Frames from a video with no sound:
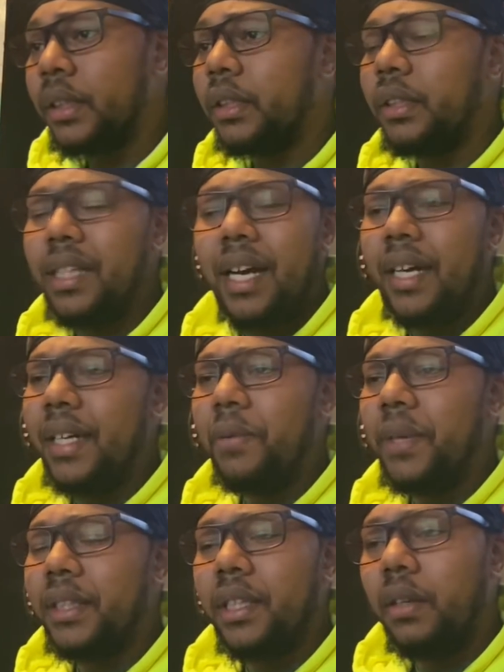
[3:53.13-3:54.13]
No, nah, that
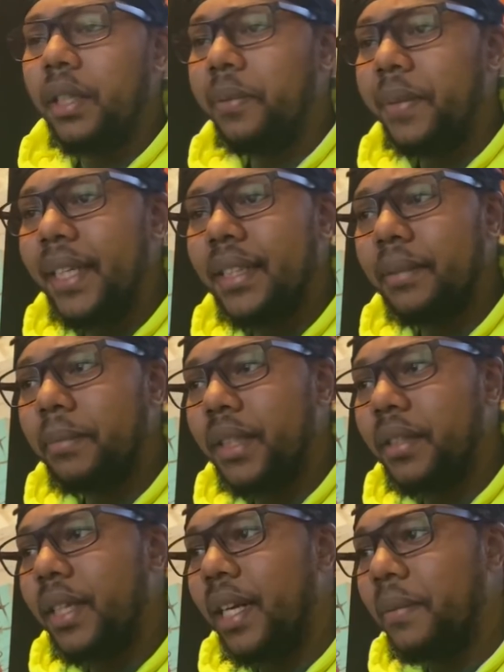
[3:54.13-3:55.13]
wasn't the only reason, but
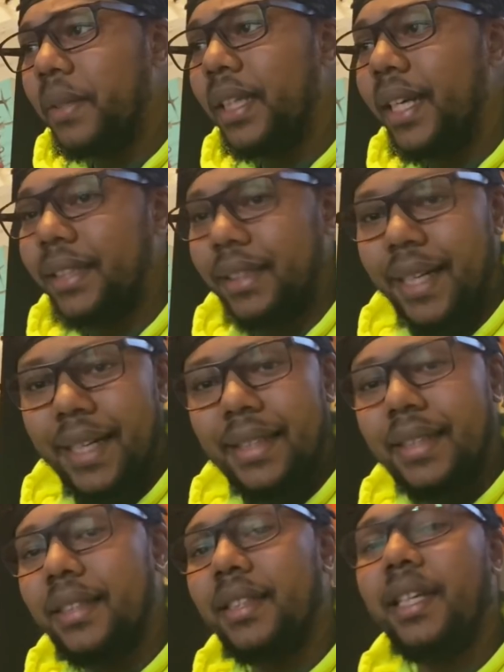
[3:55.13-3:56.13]
you got to realize, like I
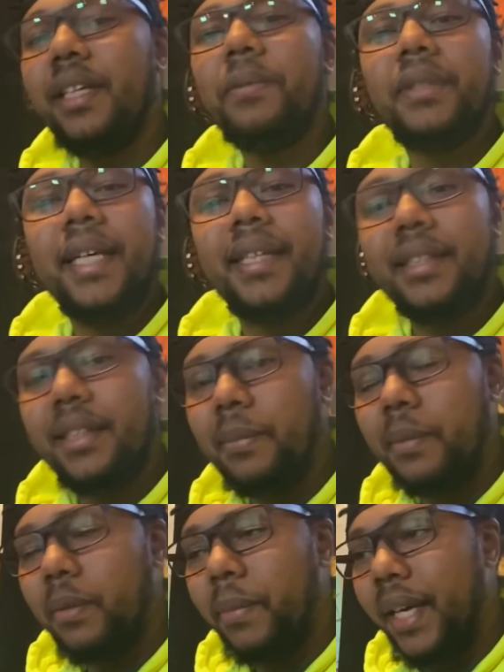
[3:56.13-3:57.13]
just said, he was that
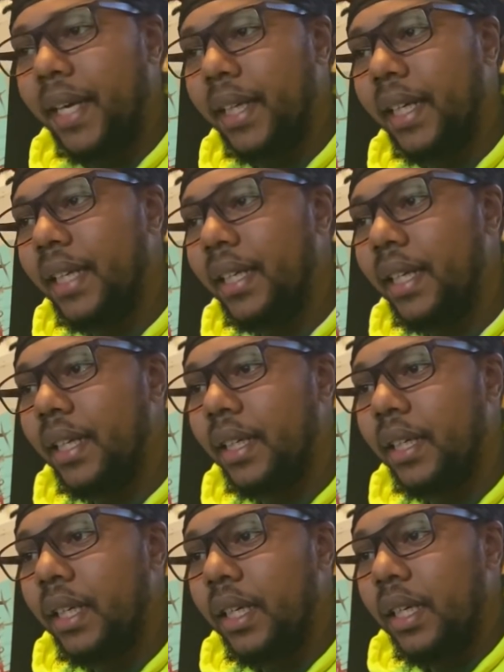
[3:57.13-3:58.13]
symbol, man. He
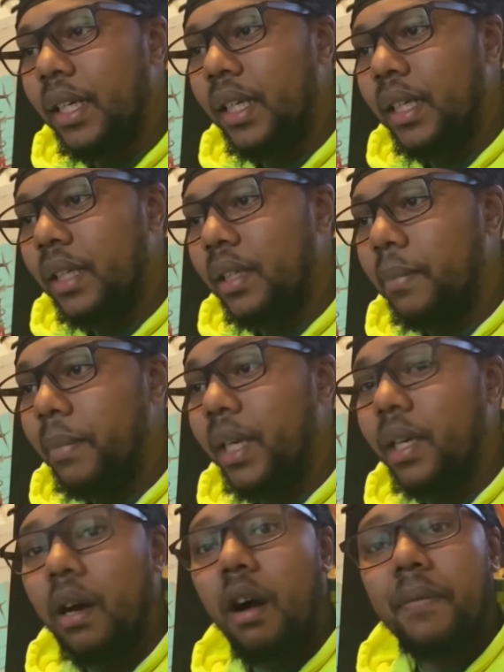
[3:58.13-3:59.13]
needed to be
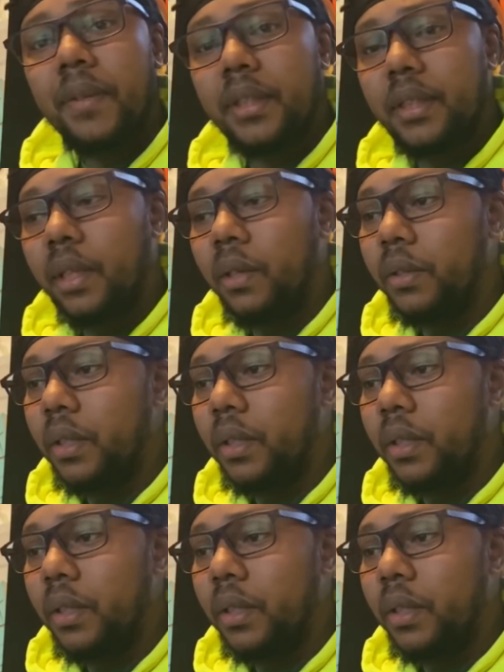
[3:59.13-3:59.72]
in office so, you